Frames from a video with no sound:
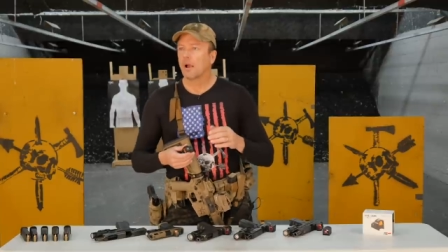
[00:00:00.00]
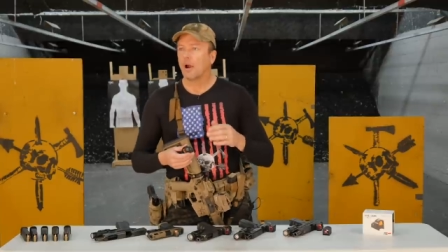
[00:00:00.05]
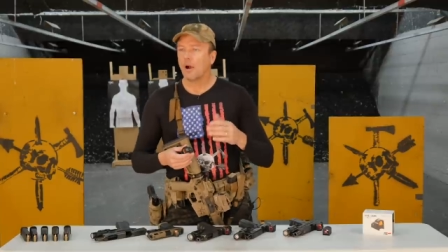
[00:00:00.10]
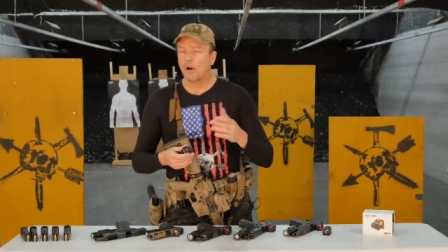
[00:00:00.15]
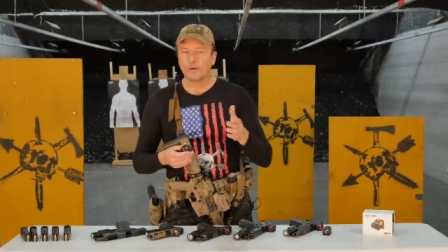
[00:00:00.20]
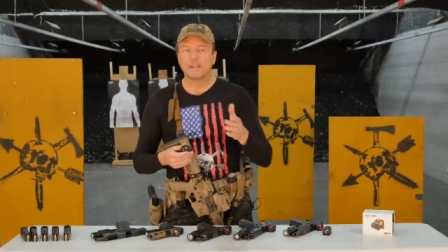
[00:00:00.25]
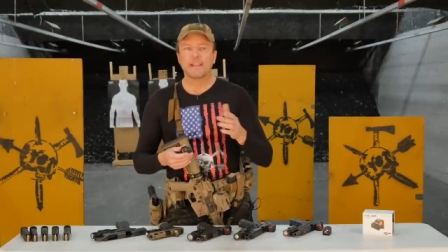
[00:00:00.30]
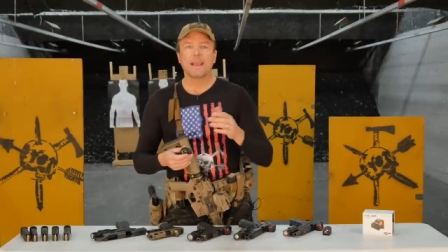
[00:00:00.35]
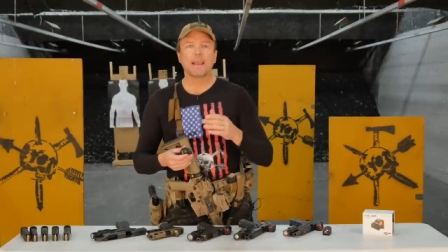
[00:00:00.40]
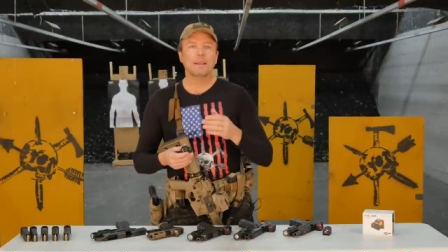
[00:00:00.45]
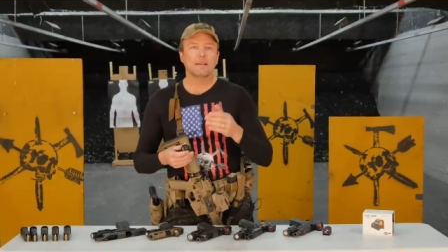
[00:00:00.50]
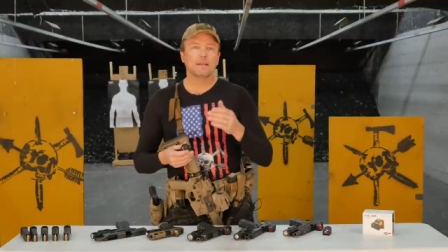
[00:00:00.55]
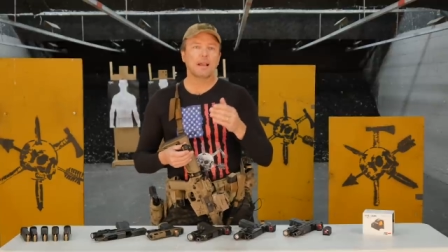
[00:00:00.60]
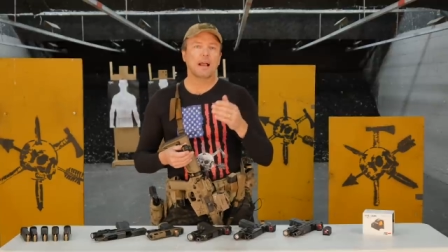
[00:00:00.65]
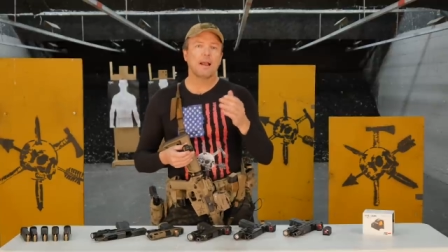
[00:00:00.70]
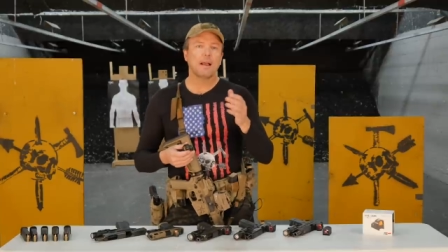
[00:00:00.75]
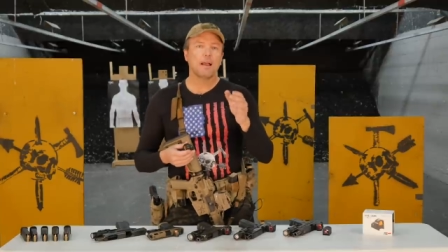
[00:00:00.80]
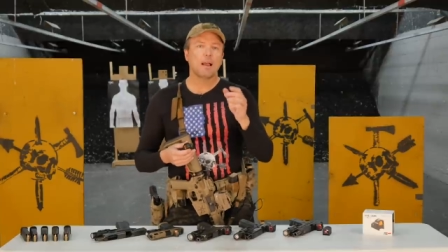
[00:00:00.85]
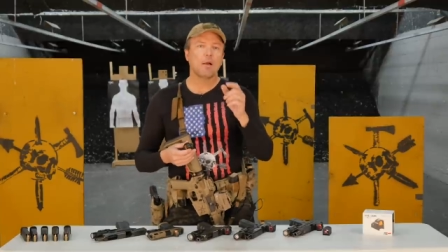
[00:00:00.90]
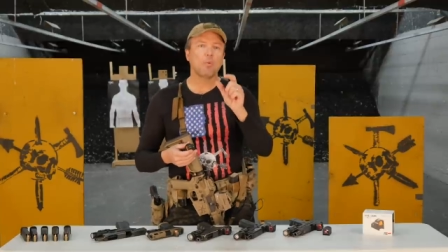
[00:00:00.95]
Okay,
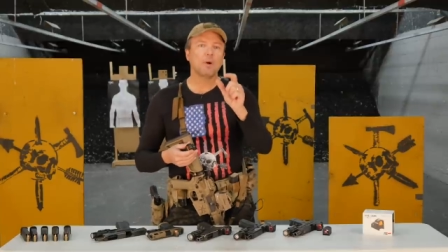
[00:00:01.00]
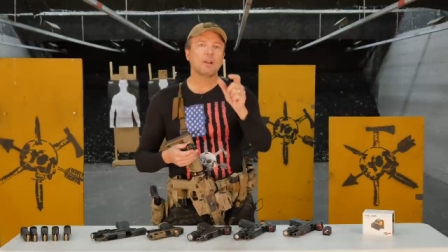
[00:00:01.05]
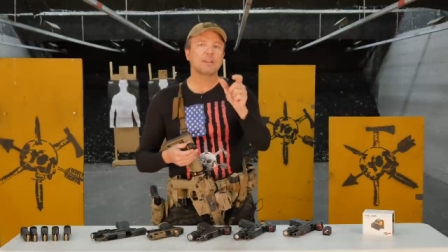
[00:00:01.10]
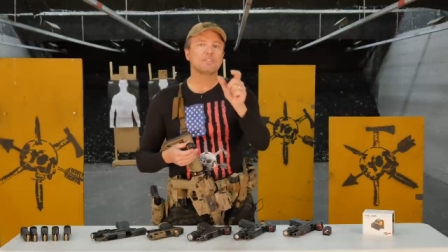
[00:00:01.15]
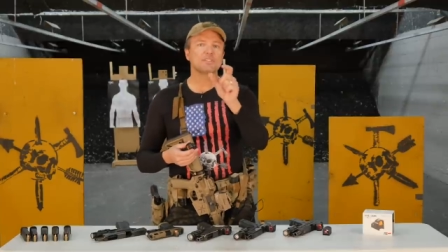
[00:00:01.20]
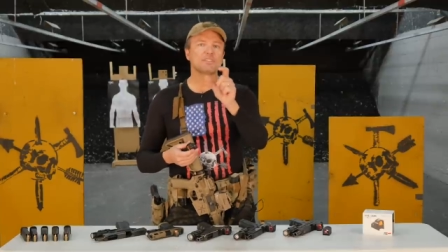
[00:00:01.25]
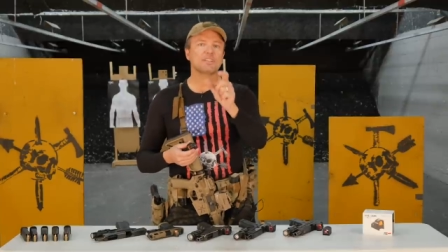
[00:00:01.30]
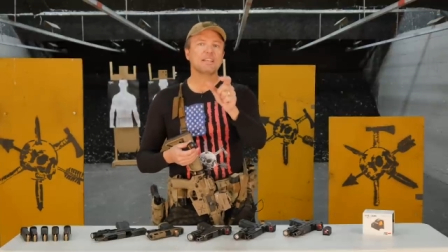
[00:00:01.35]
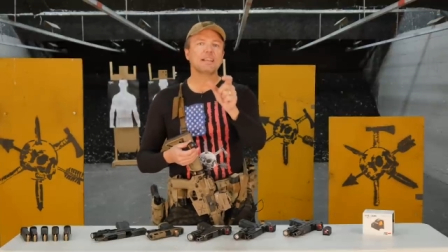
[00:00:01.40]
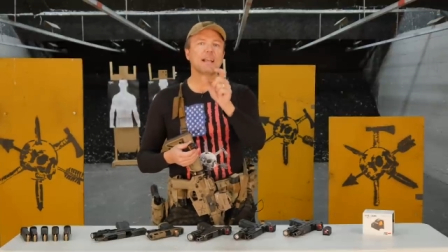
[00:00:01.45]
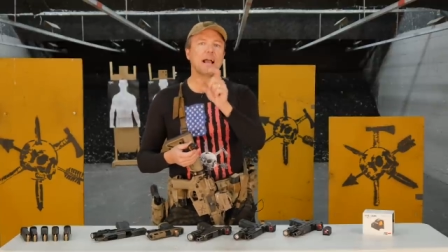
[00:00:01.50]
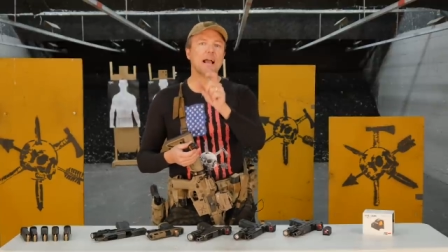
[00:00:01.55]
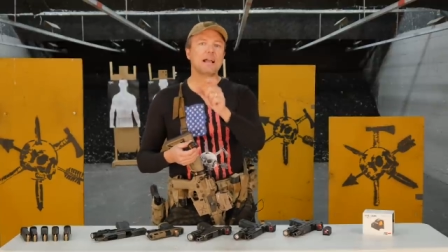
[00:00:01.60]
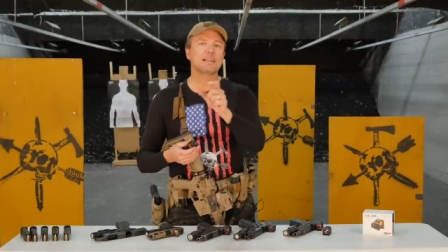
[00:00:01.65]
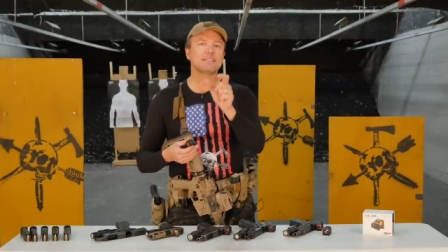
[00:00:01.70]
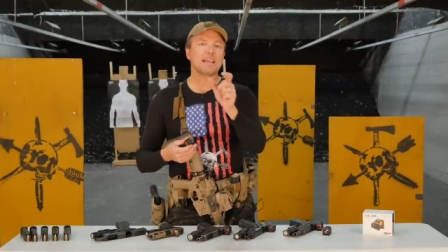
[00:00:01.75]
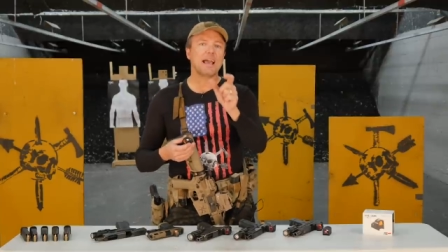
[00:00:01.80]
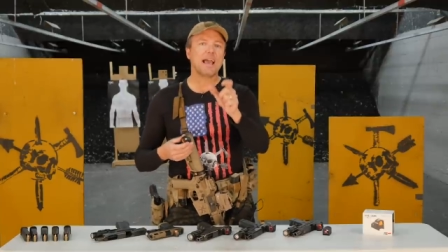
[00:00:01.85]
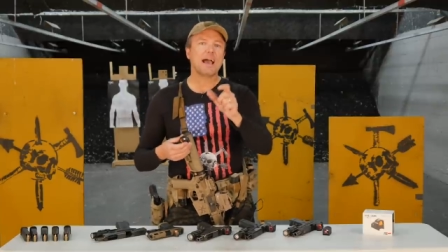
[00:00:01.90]
I, I want to see guys